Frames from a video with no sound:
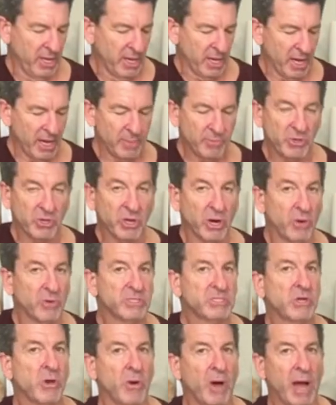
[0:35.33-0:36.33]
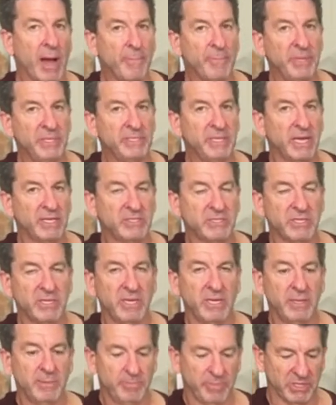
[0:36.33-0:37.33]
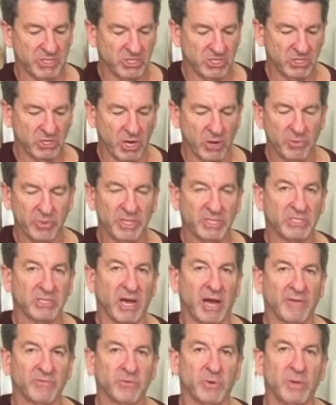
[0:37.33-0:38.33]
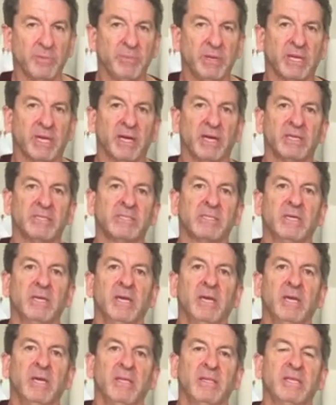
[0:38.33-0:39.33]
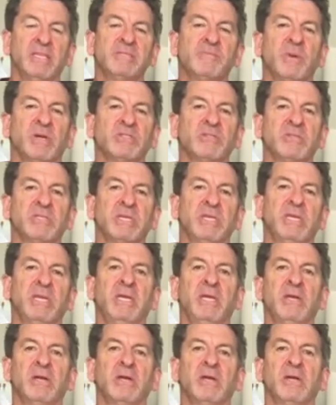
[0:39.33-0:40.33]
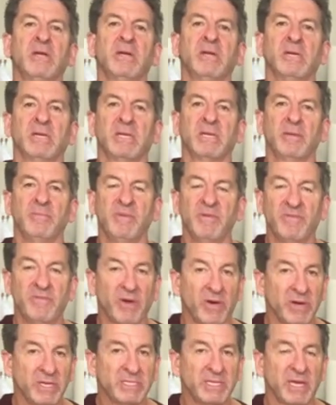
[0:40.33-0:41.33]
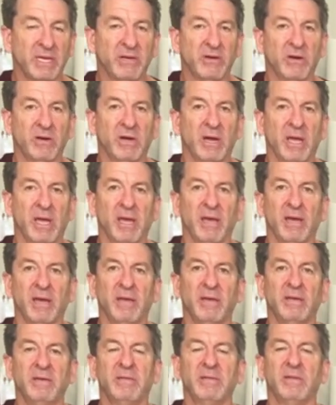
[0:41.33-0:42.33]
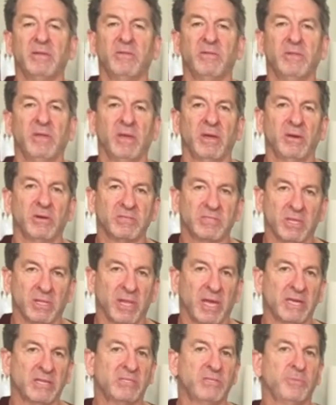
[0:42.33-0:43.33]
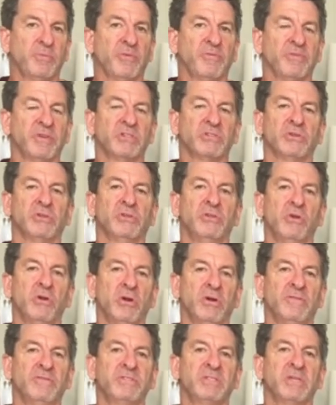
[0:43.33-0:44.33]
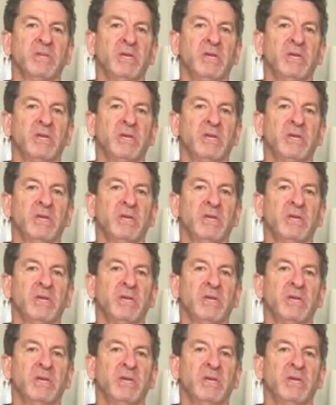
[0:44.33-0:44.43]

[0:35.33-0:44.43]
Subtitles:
You can always go up in density, but start with a soft one because these muscles in here can be very tender and there's a lot of superficial nerves